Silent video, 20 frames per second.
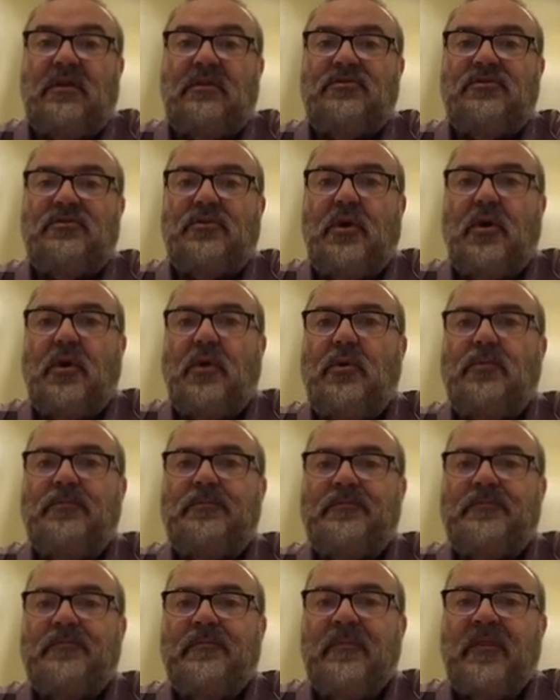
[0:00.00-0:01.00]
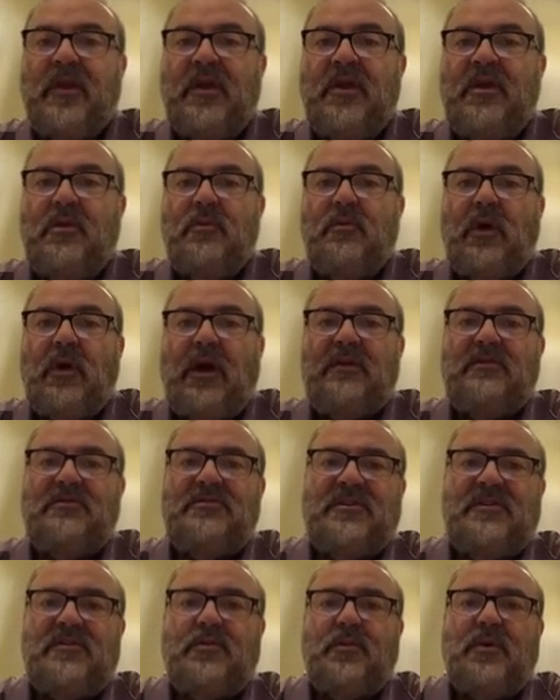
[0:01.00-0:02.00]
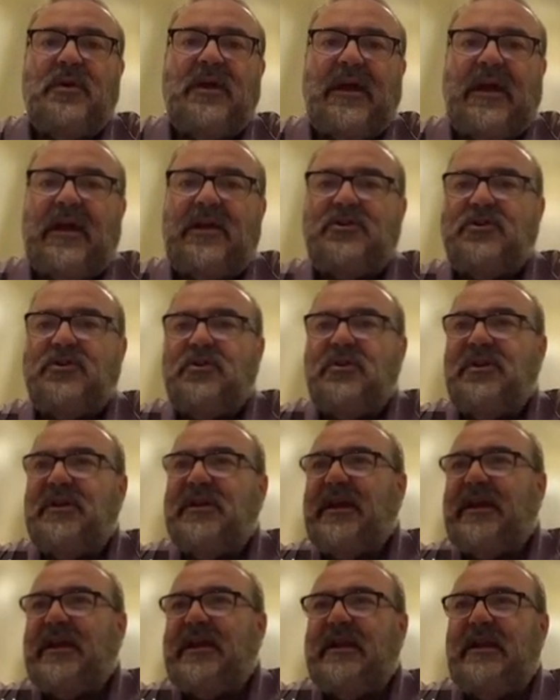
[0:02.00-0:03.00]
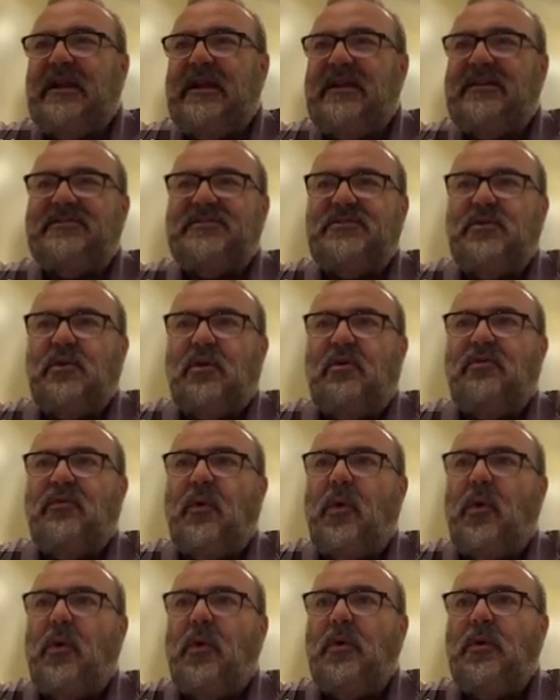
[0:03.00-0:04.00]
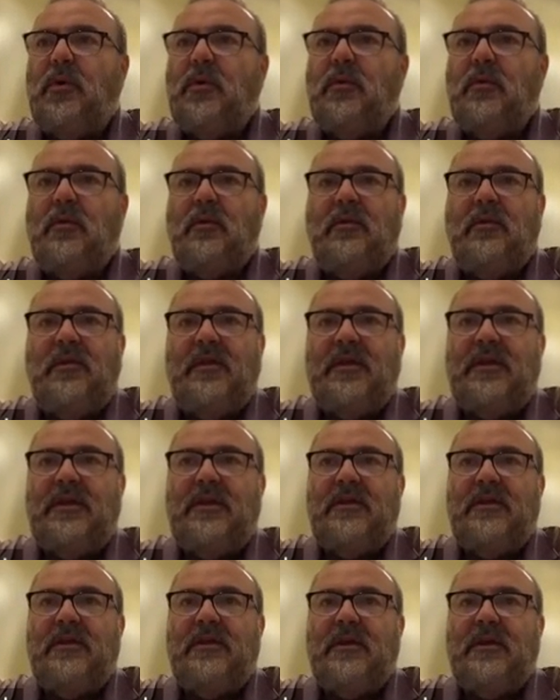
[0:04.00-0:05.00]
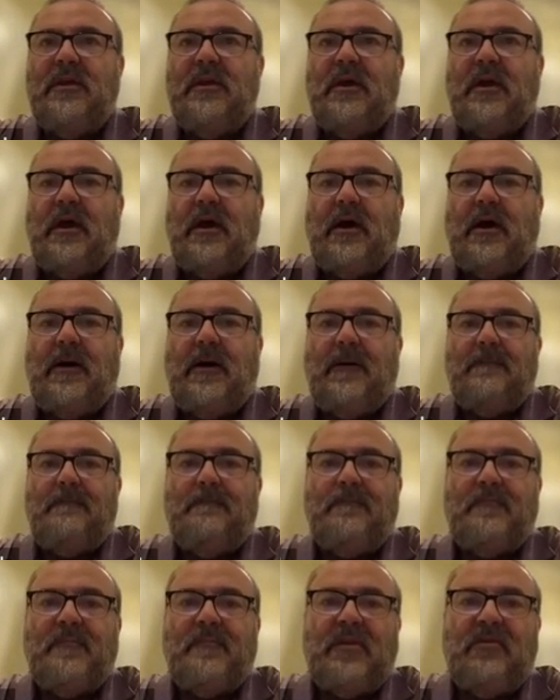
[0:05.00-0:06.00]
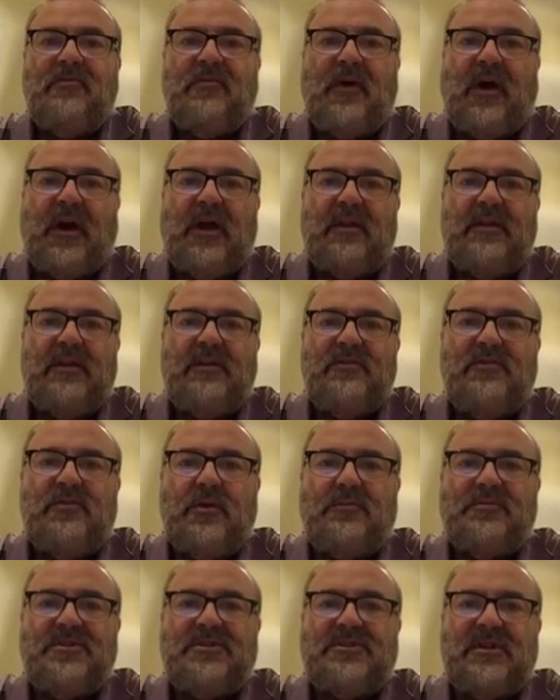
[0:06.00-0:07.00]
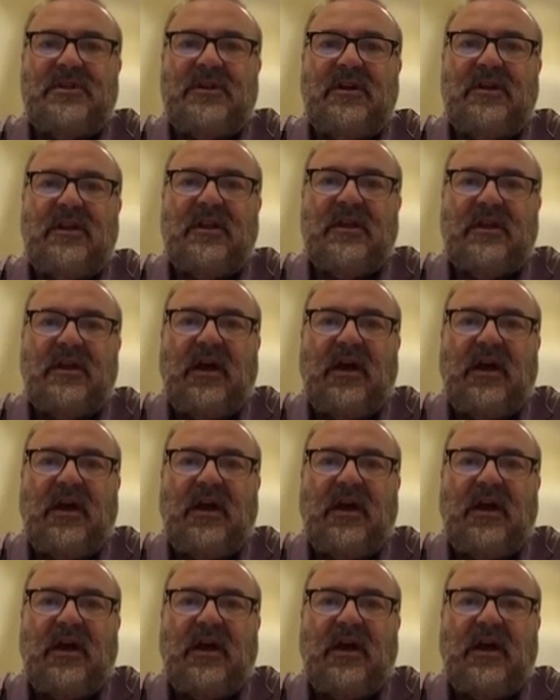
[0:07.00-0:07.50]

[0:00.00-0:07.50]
So I just want to actually get a list of all the filings. So I'm just going to click